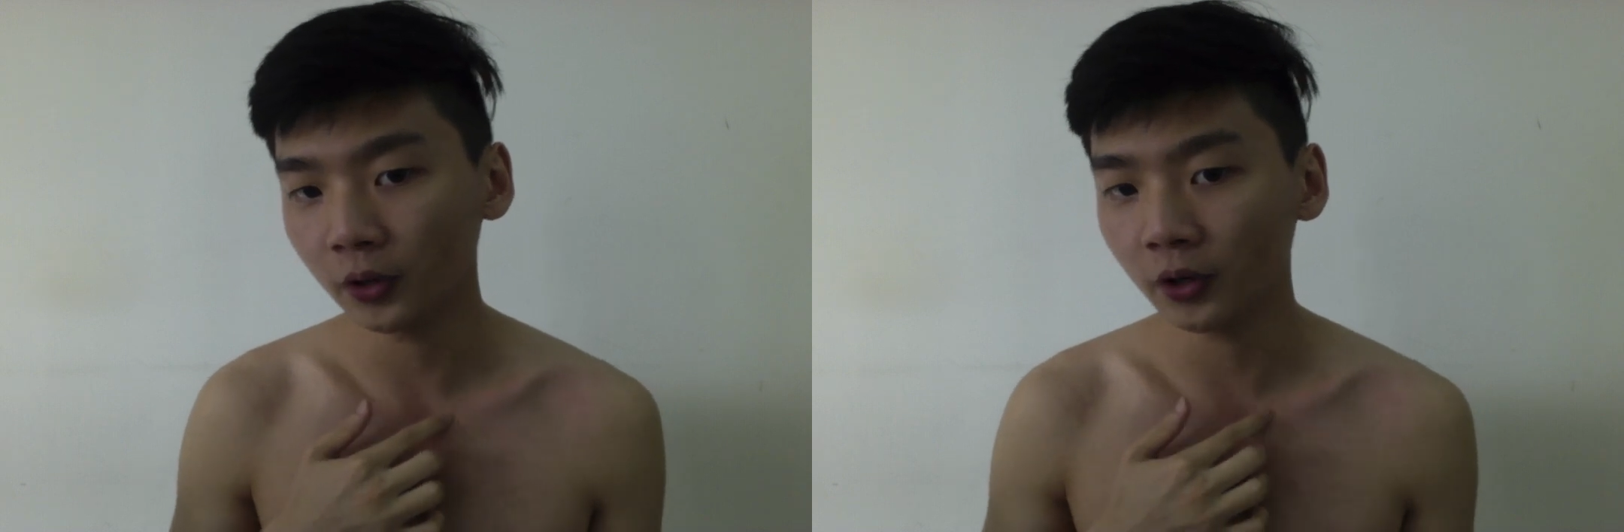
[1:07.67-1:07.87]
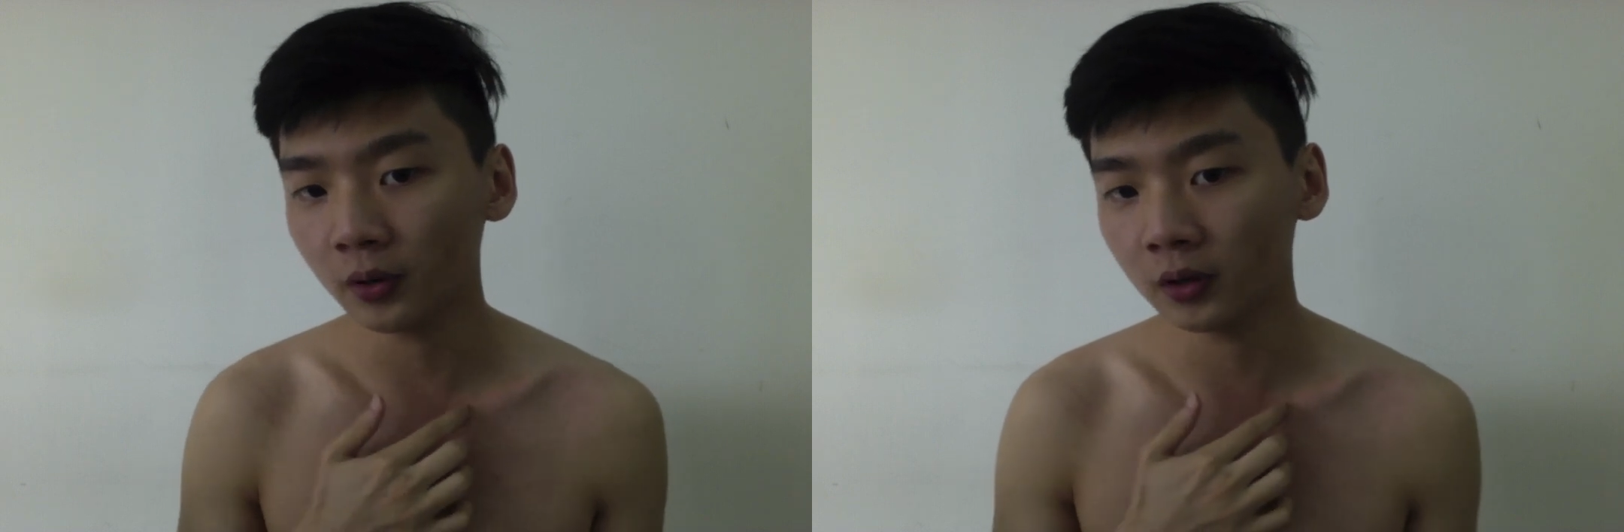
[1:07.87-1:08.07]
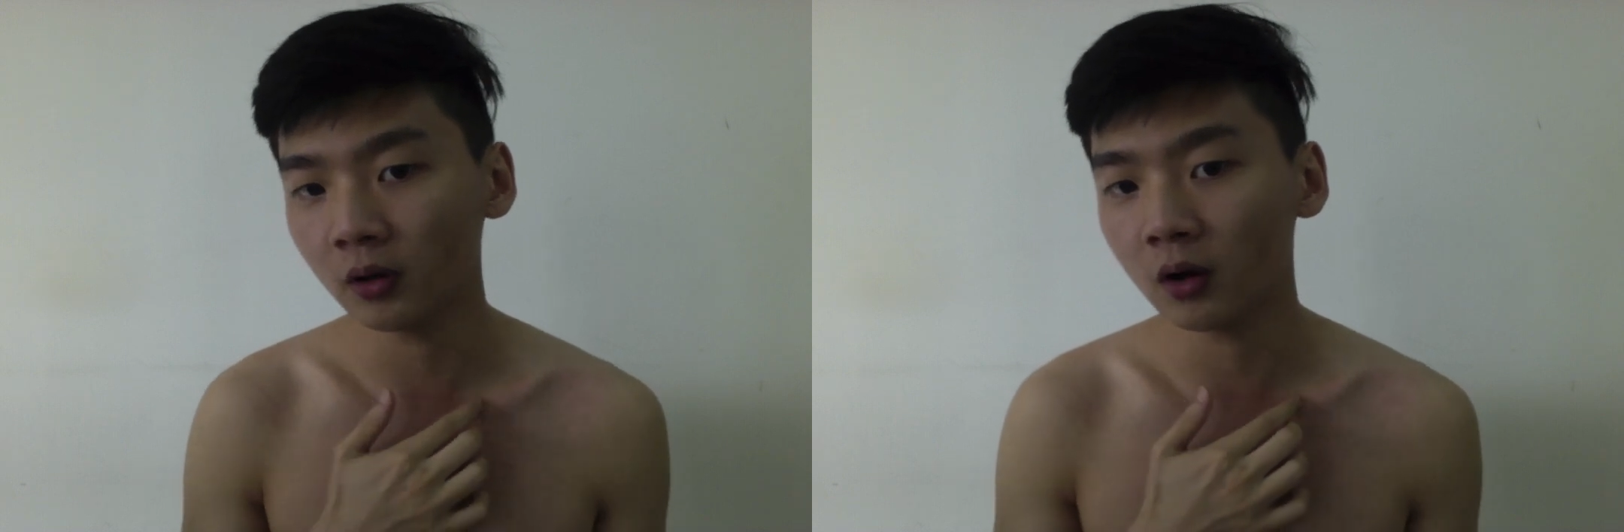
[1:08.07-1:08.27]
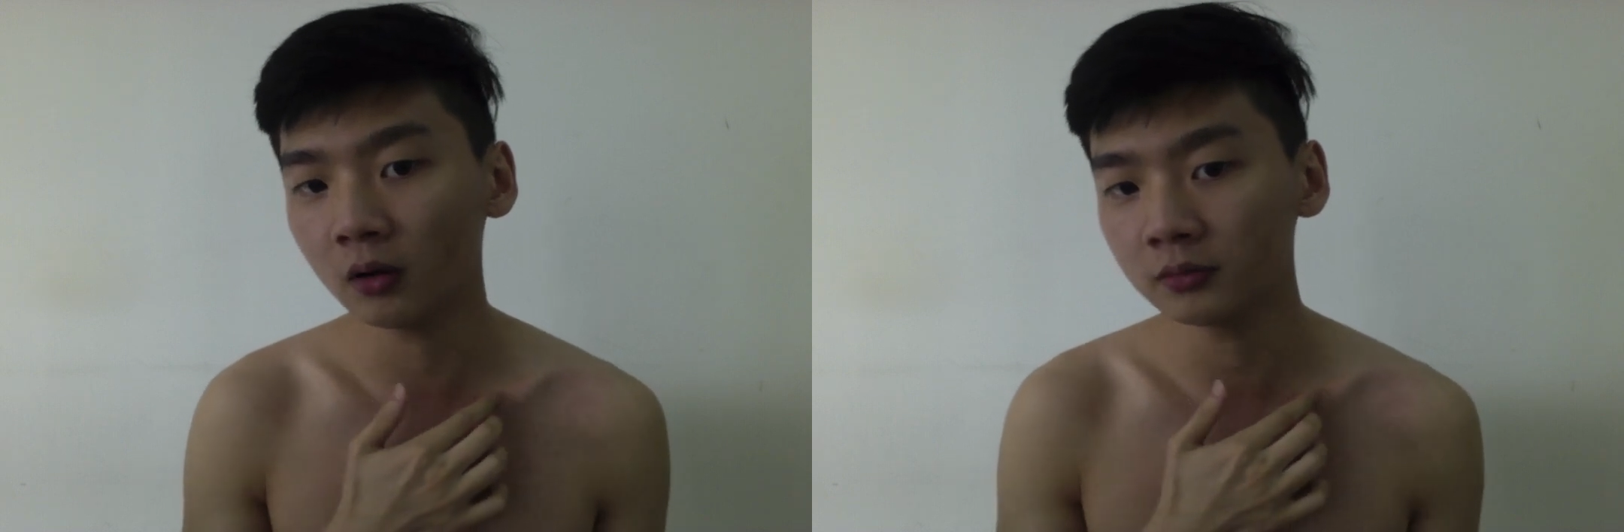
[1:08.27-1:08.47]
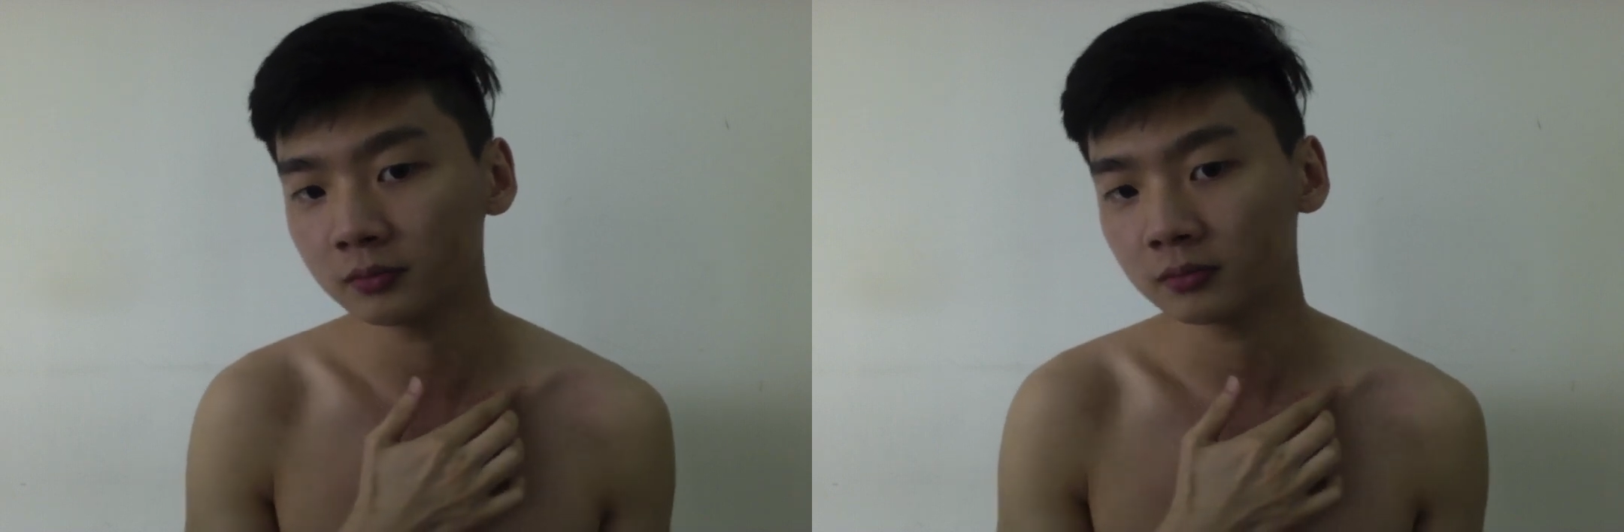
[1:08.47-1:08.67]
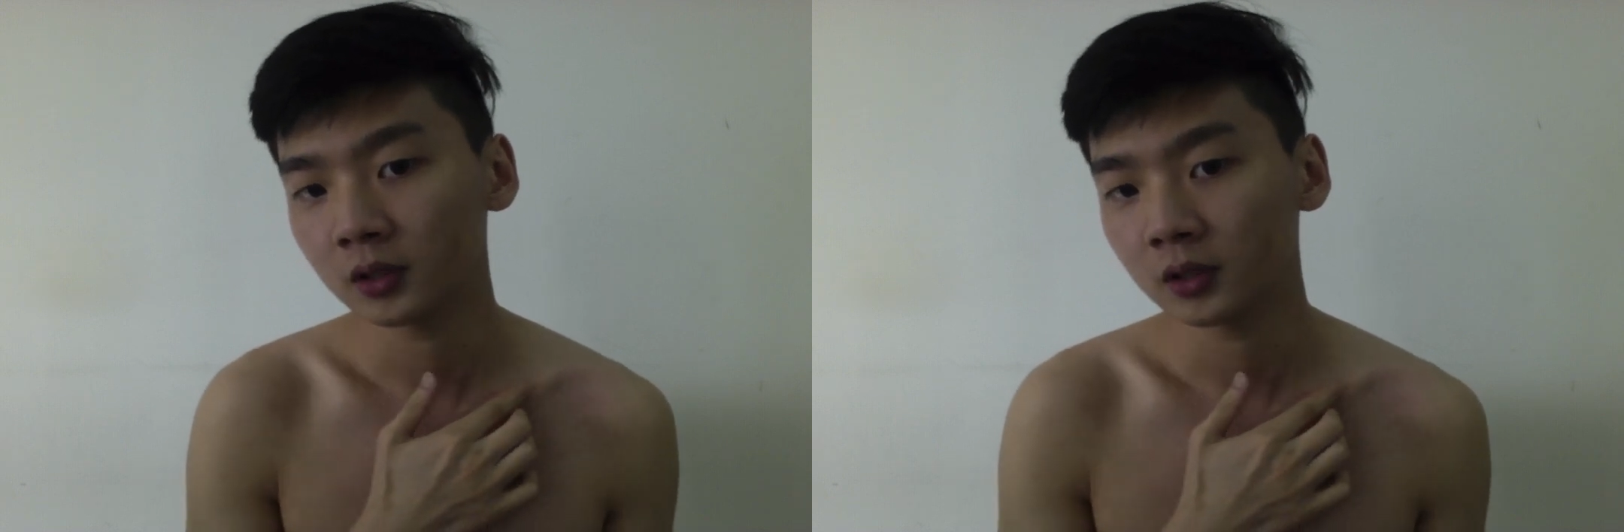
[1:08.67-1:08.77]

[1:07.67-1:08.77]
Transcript: go along